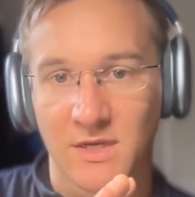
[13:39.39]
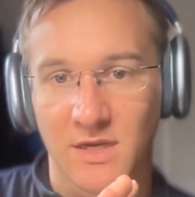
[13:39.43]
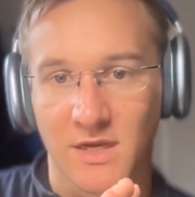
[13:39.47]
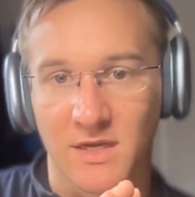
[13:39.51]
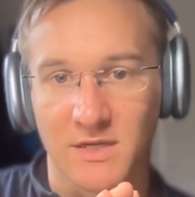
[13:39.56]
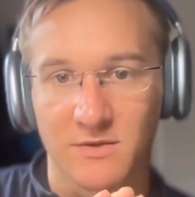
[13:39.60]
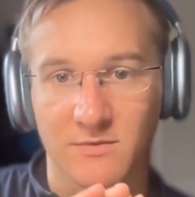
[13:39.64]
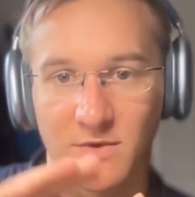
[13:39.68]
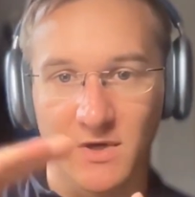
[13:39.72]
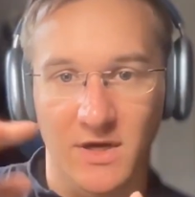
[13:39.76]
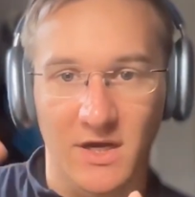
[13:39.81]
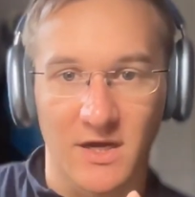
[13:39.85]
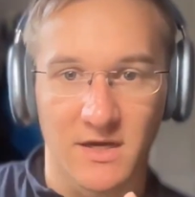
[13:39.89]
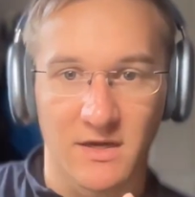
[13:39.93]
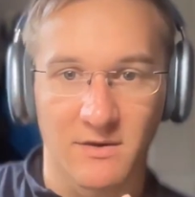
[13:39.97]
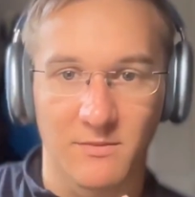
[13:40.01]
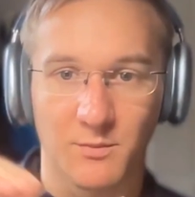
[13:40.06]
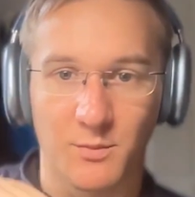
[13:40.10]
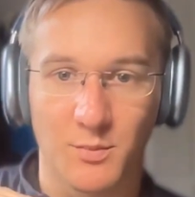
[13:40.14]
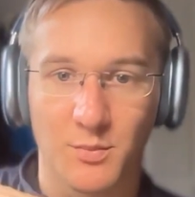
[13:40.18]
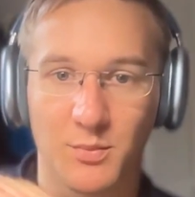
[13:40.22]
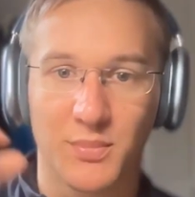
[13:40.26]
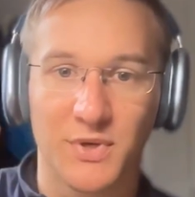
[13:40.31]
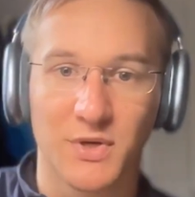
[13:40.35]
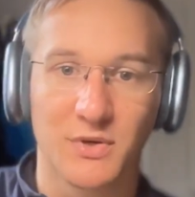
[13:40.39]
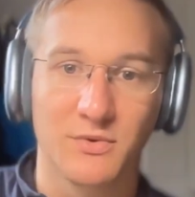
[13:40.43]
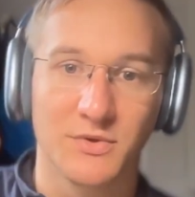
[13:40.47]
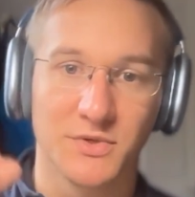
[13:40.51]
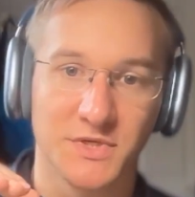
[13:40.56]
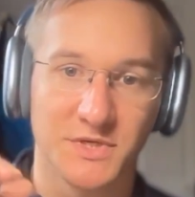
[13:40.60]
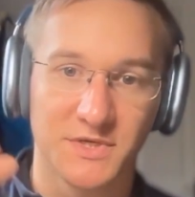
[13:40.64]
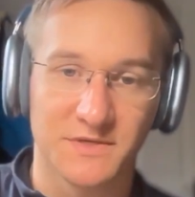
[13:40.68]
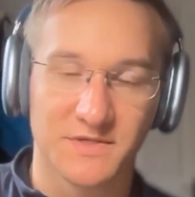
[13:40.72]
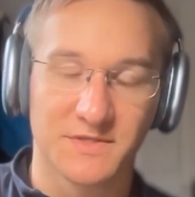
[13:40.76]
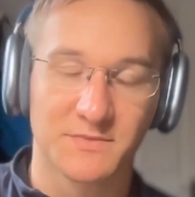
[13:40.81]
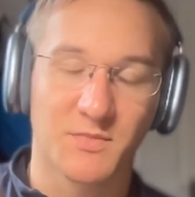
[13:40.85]
And you will kind of
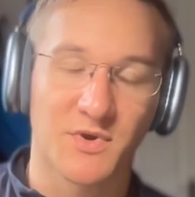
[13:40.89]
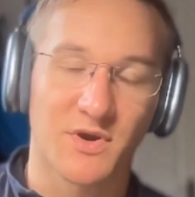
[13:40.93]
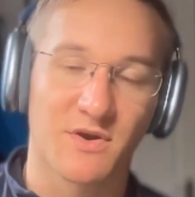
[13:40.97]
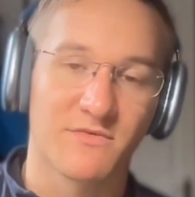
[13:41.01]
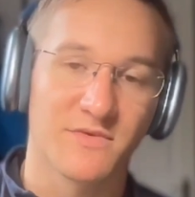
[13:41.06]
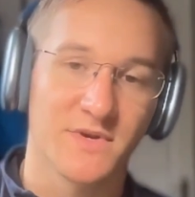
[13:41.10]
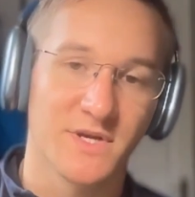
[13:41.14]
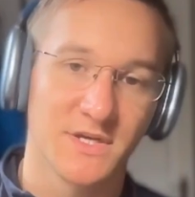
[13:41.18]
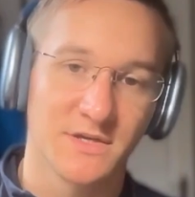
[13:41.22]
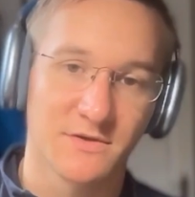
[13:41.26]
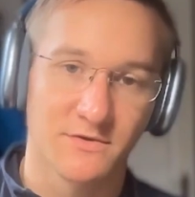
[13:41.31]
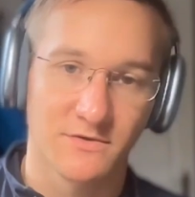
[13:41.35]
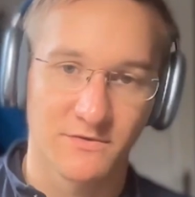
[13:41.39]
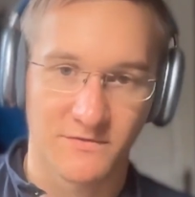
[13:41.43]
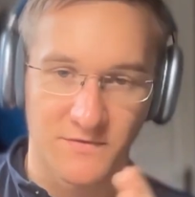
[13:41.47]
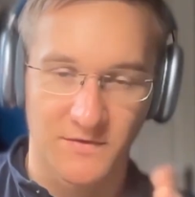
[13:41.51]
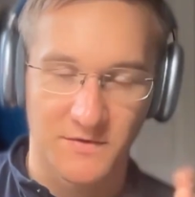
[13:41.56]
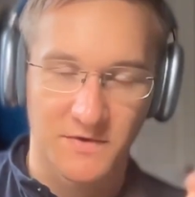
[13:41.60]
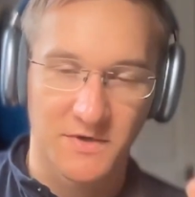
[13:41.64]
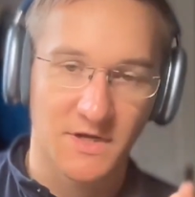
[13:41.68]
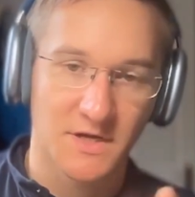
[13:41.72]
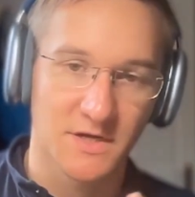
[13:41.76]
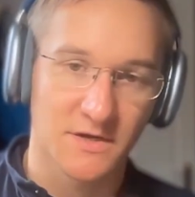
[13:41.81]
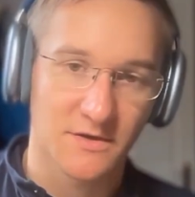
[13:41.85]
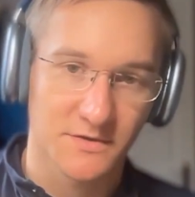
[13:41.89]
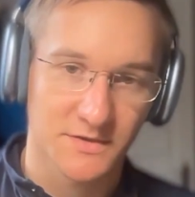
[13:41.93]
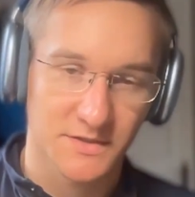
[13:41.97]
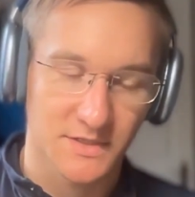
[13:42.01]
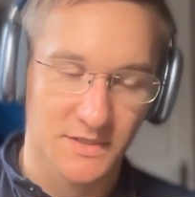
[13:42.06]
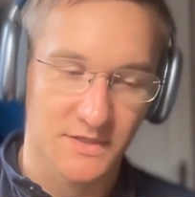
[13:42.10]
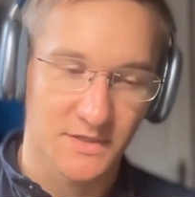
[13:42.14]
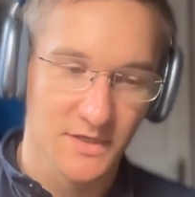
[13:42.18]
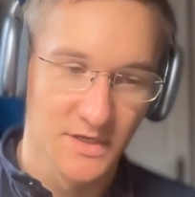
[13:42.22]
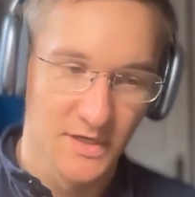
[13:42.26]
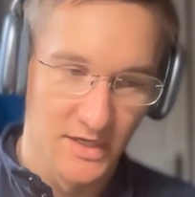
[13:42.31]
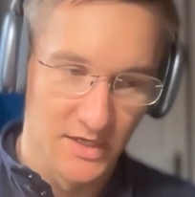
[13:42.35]
push this Pareto front. I know it's
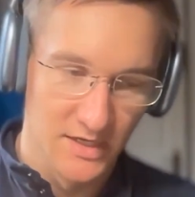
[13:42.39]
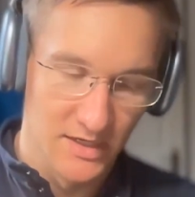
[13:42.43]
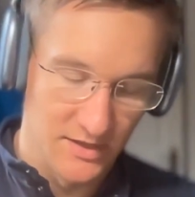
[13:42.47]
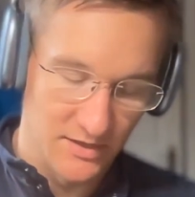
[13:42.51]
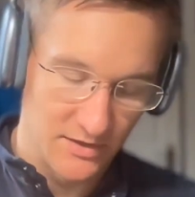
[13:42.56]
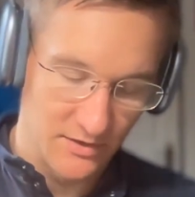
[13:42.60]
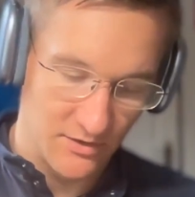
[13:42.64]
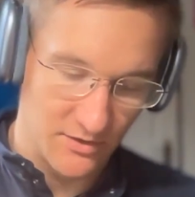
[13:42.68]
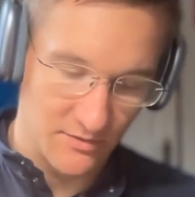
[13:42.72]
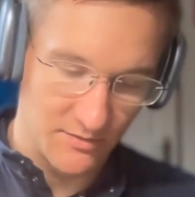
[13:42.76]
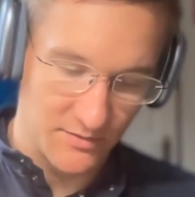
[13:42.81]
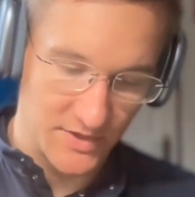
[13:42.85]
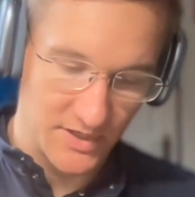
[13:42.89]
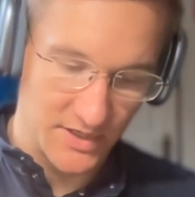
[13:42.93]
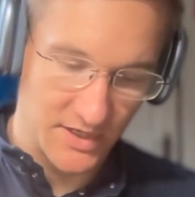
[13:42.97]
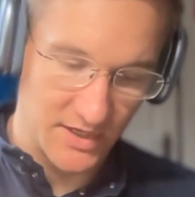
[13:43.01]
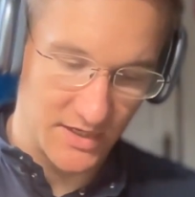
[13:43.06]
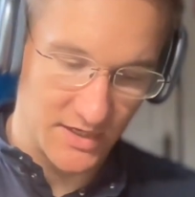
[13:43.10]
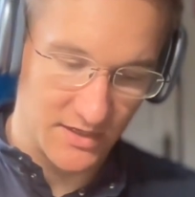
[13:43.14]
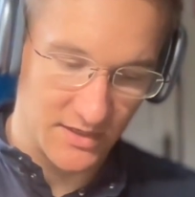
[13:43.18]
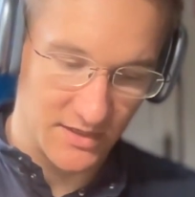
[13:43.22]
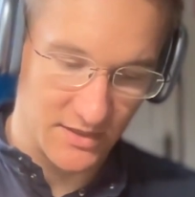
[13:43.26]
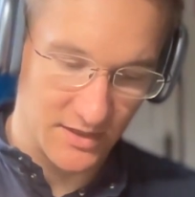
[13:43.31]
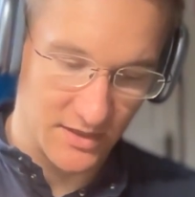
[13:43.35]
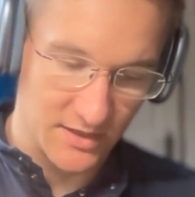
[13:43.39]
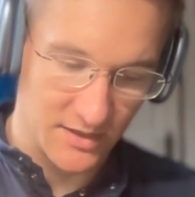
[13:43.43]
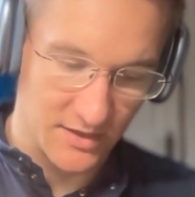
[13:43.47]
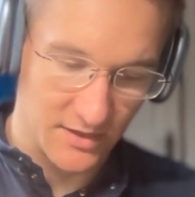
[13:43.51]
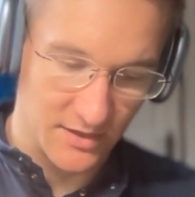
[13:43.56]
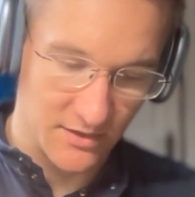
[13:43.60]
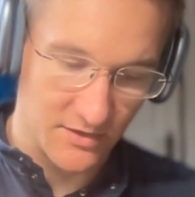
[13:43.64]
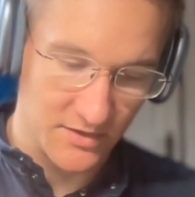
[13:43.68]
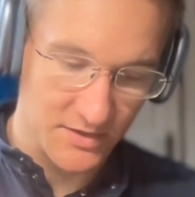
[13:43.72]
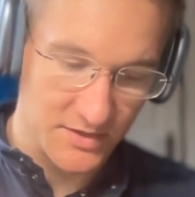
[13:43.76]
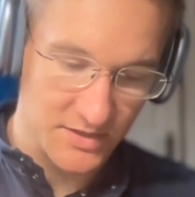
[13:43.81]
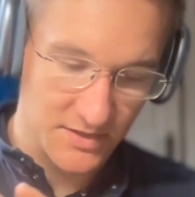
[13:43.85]
a complicated
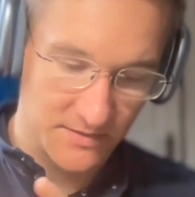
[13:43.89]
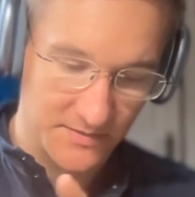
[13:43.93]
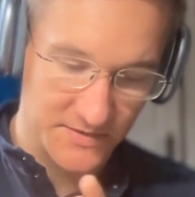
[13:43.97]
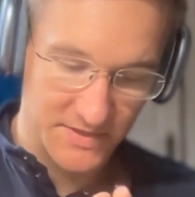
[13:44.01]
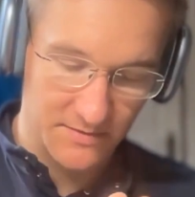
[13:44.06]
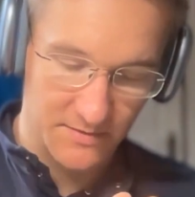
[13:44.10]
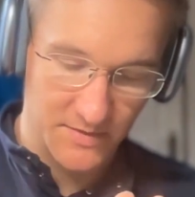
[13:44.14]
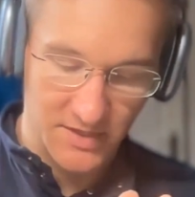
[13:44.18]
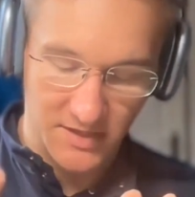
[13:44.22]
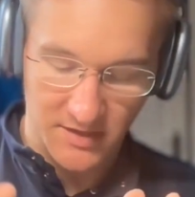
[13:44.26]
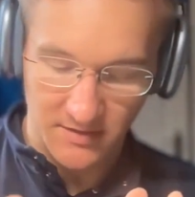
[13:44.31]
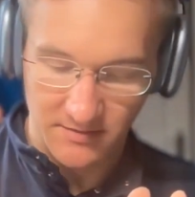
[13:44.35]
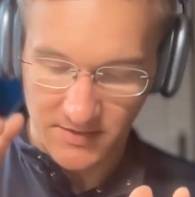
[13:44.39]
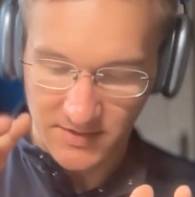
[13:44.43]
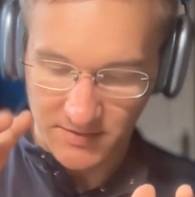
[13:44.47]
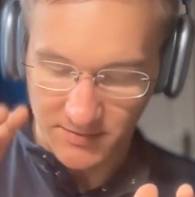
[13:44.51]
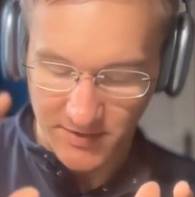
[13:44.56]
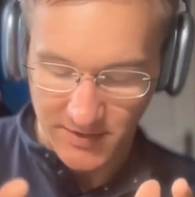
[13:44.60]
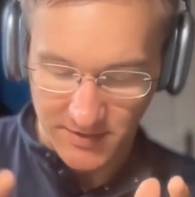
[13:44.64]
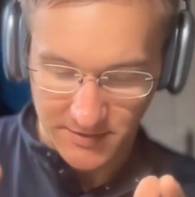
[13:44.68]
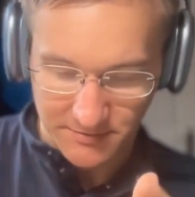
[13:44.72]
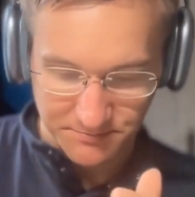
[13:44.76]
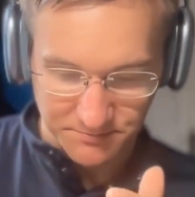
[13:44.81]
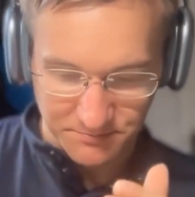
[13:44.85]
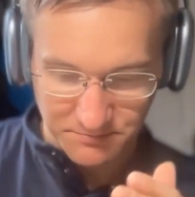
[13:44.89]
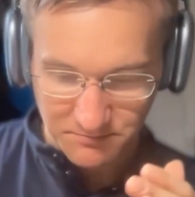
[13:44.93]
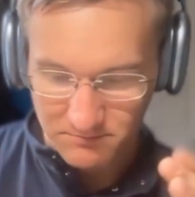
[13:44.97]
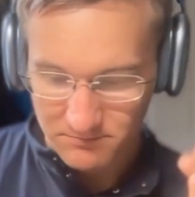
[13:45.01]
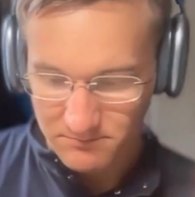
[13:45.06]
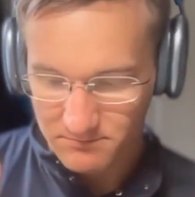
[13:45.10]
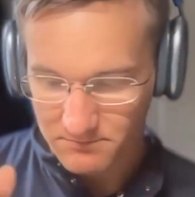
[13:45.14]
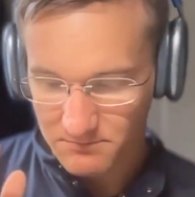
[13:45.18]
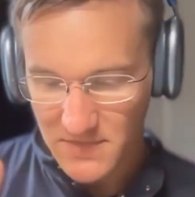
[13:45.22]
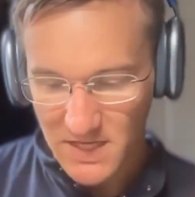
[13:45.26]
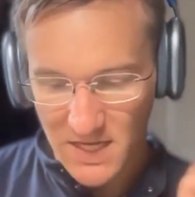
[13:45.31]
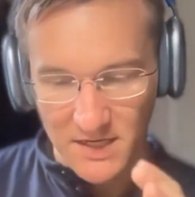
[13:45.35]
concept sometimes, but
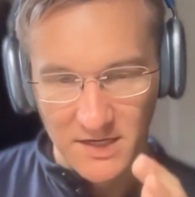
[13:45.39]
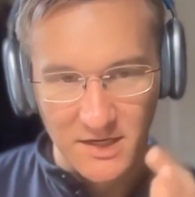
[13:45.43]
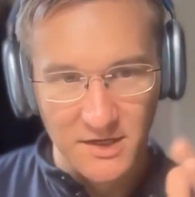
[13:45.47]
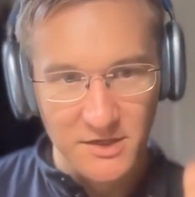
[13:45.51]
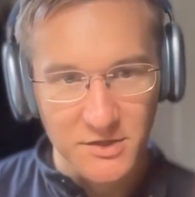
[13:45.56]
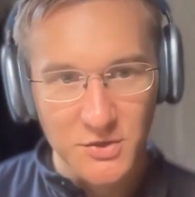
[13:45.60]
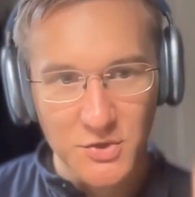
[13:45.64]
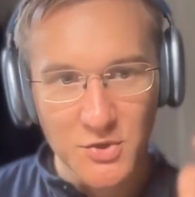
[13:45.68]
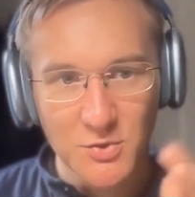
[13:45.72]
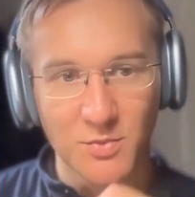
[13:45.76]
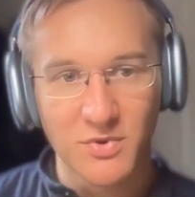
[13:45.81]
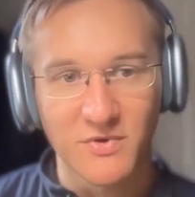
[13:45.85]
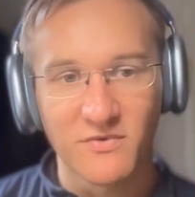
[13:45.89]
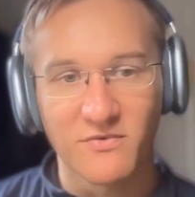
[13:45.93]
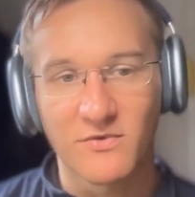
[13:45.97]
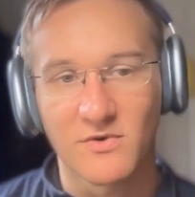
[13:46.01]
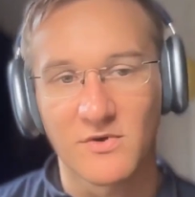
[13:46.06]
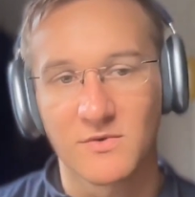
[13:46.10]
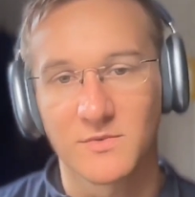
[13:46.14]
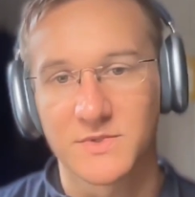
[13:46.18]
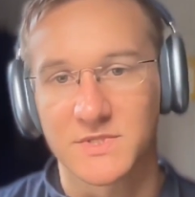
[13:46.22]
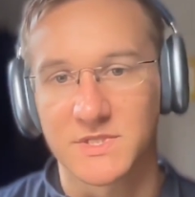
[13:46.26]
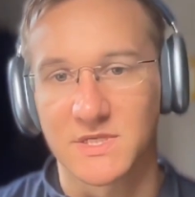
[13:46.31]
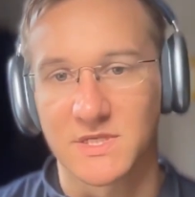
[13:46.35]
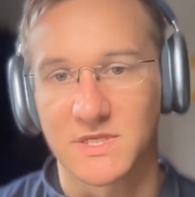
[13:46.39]
two performance